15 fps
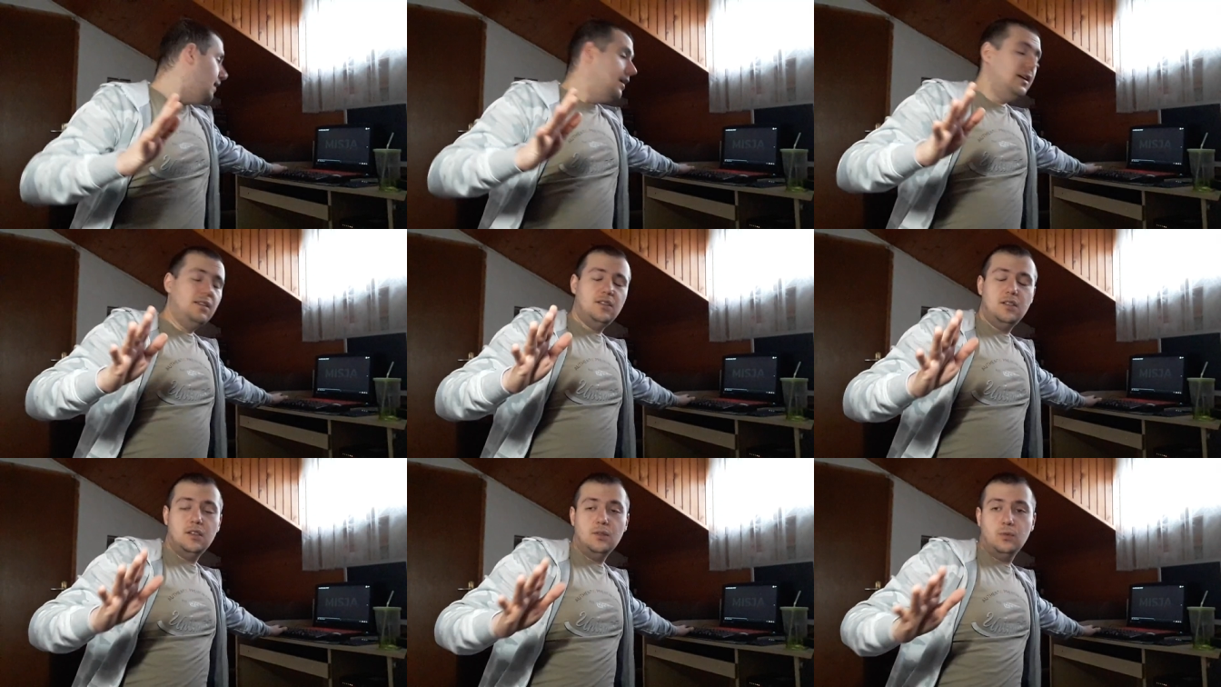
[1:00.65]

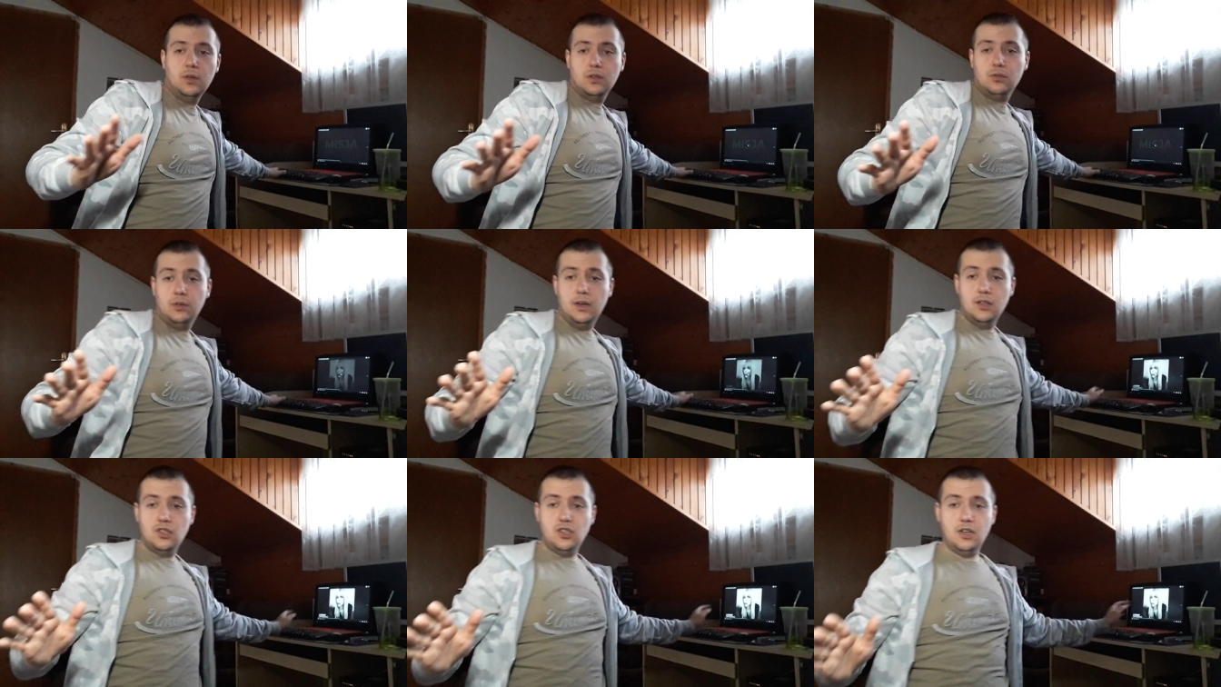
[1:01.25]
Let's see what
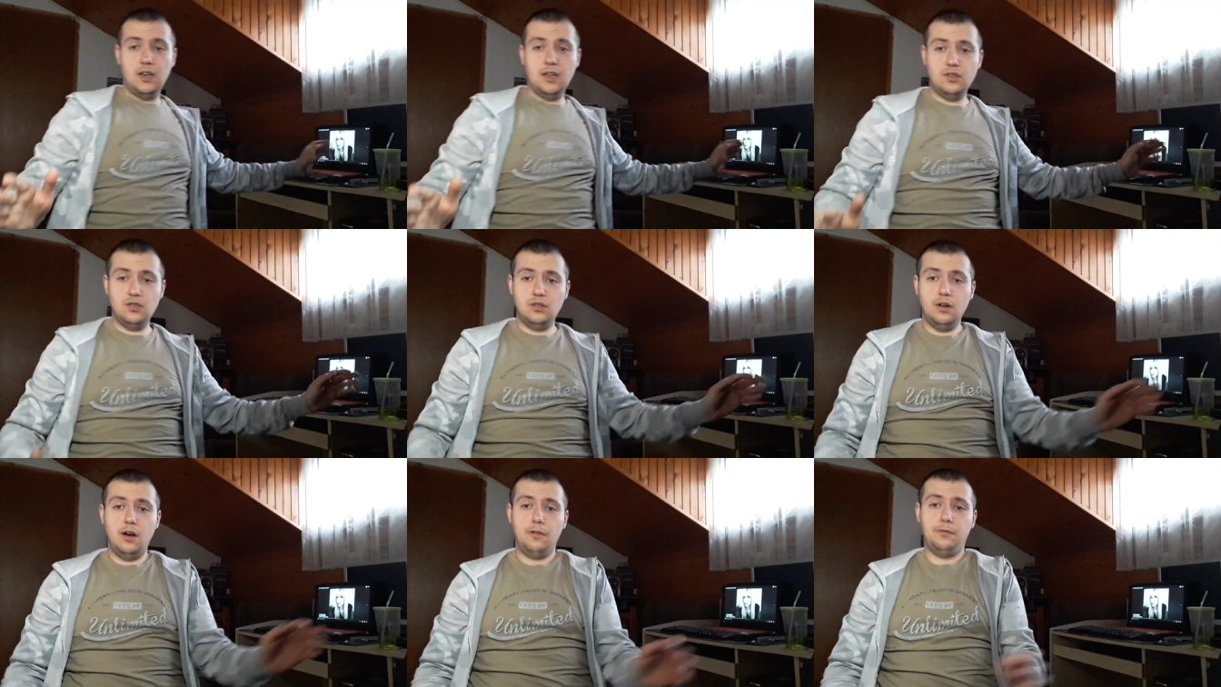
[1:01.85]
Croatia has
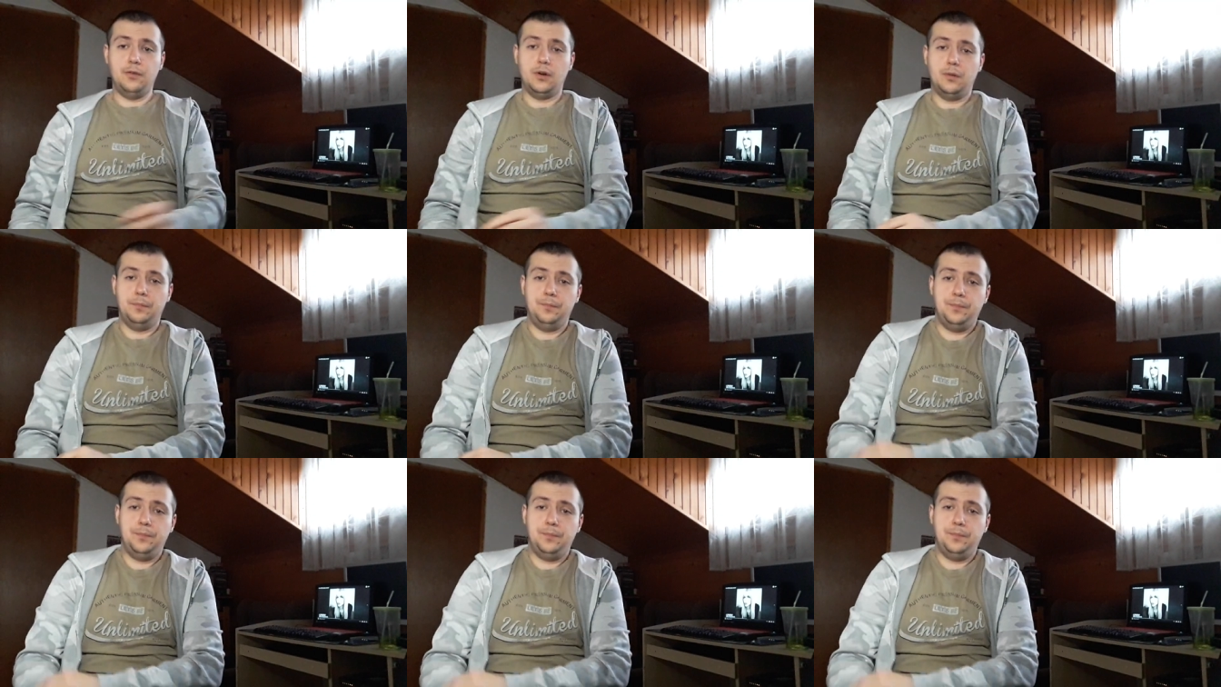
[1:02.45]
to offer.